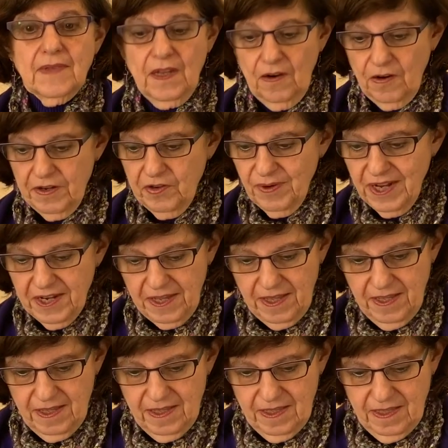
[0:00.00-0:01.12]
Are you ready?
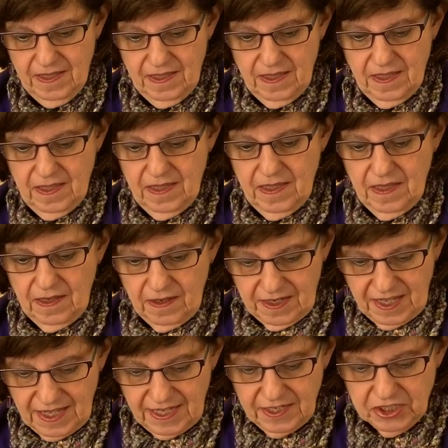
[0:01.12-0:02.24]

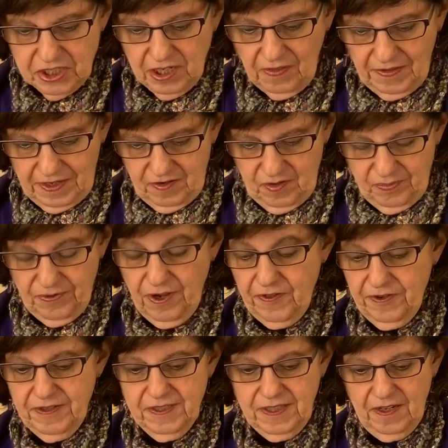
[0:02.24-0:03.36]
Occasionally her
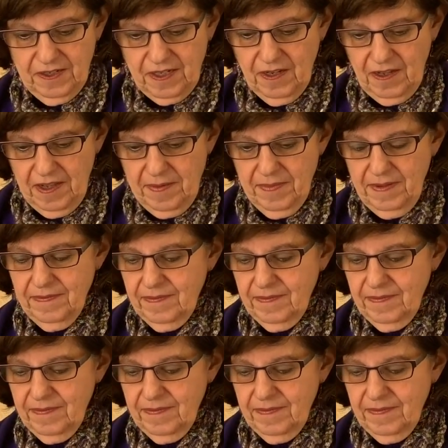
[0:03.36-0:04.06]
brother is on time.